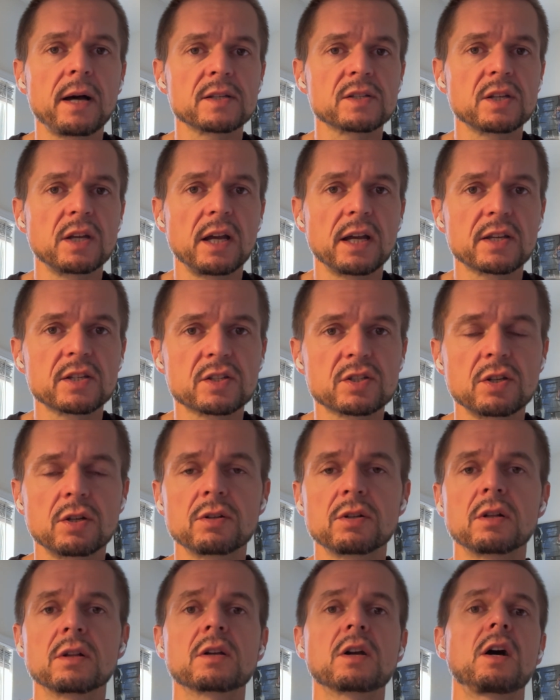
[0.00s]
as an
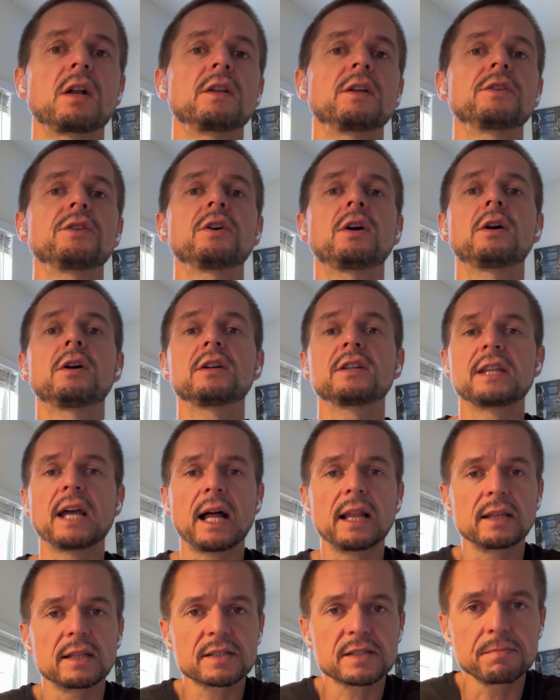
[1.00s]
external calendar,
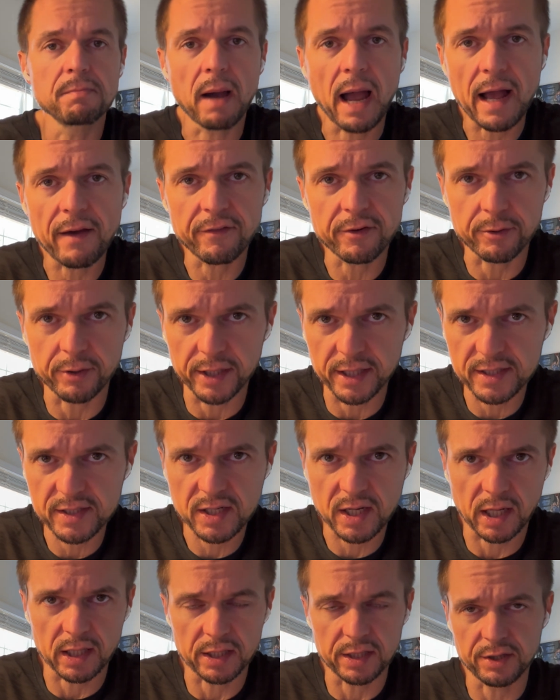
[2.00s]
Dallas Mavericks
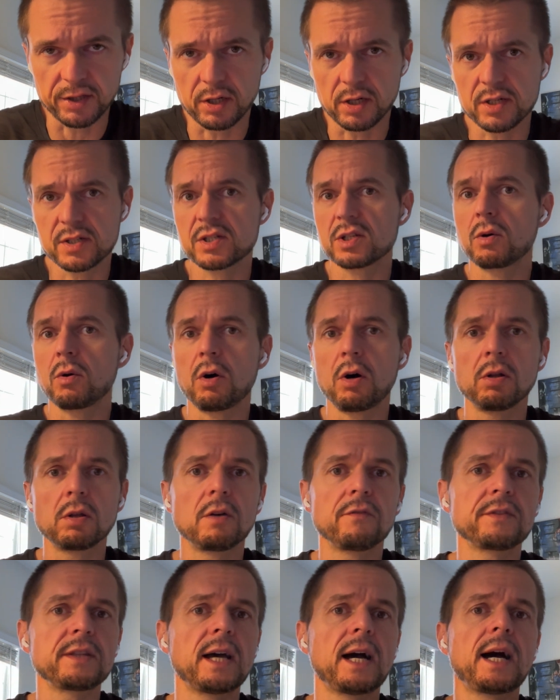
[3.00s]
calendar. So all
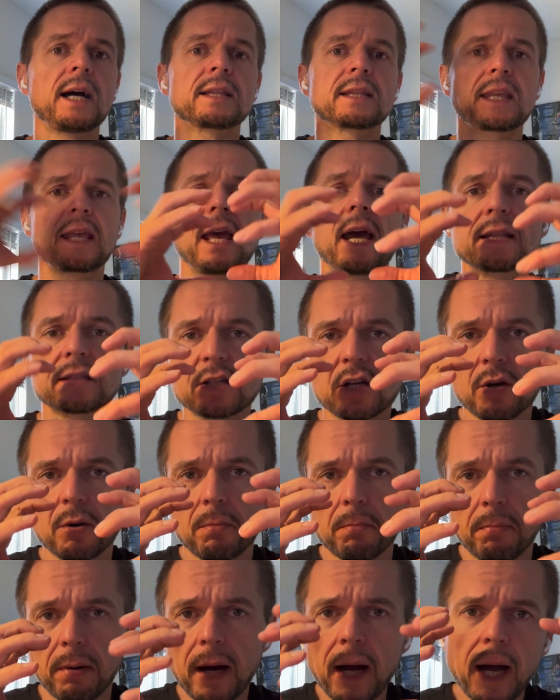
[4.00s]
of that get
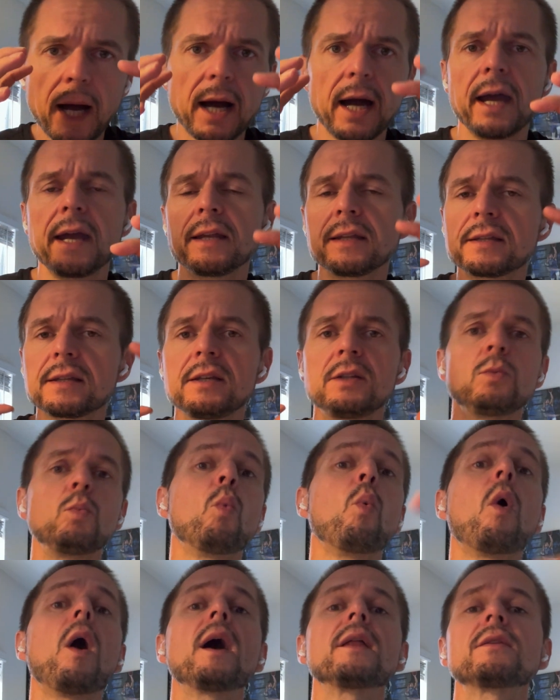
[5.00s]
combined
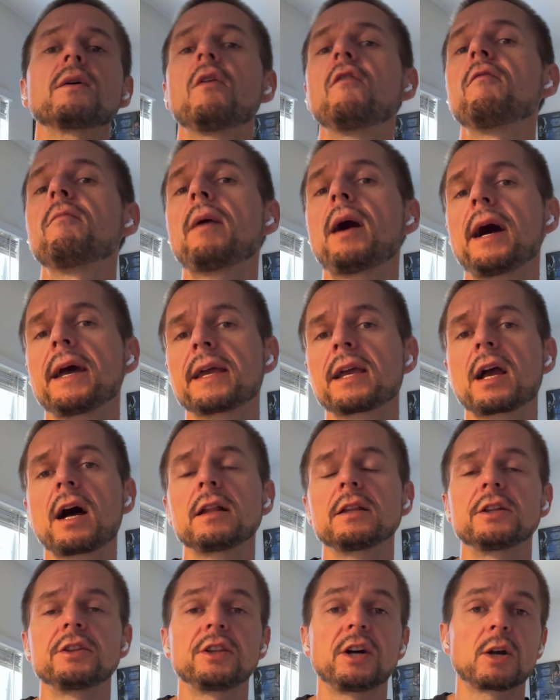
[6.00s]
in one of my
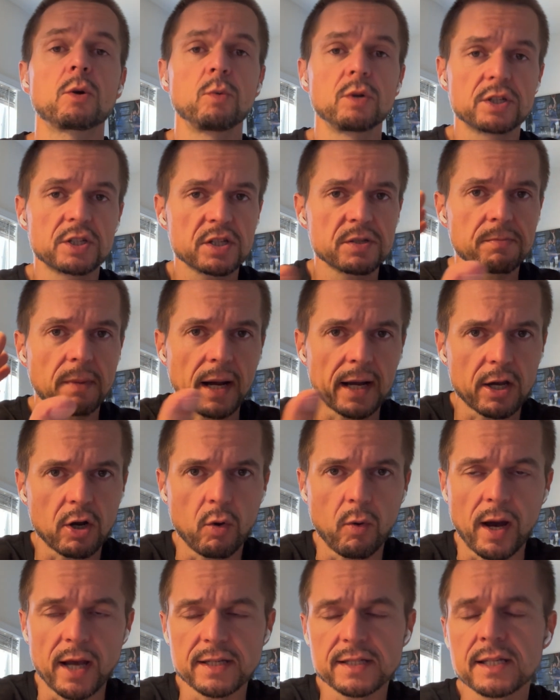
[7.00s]
calendar, which is
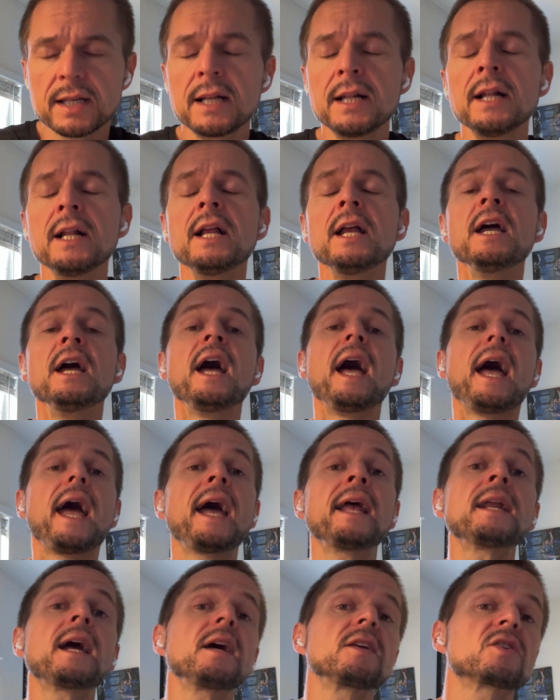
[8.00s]
macOS.
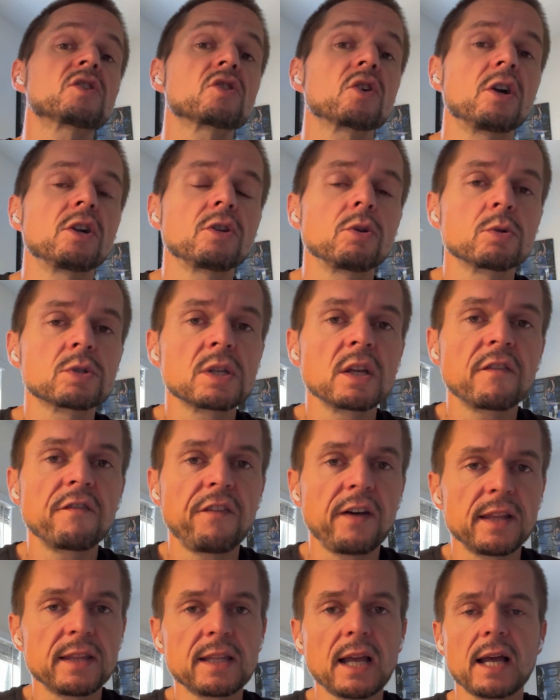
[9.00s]
And I start using
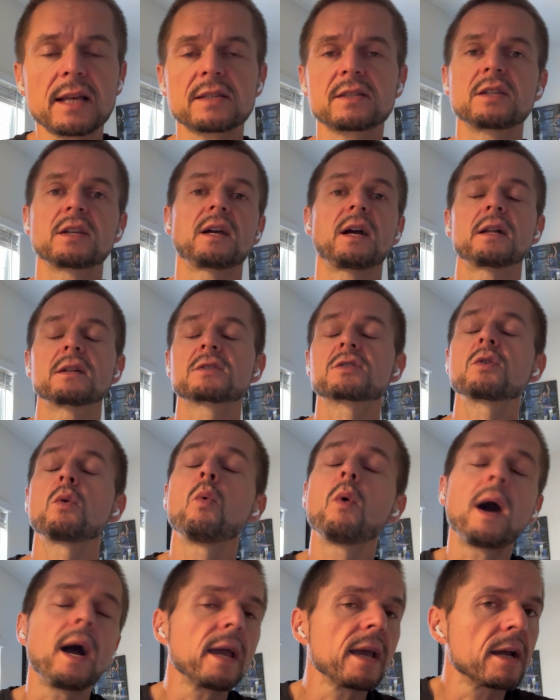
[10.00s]
Fantastical. So
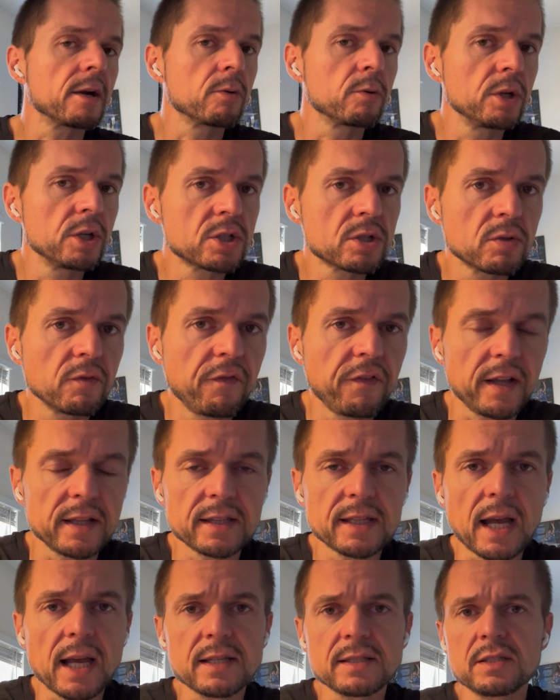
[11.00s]
why I reached to
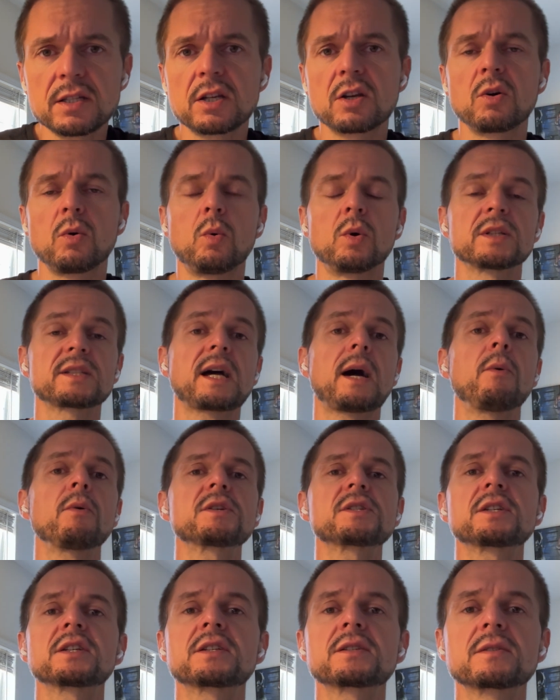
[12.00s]
Fantastical was I
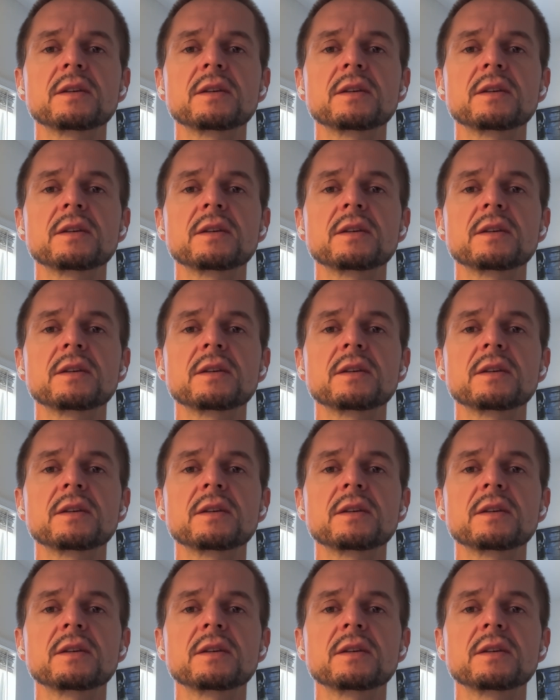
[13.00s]
was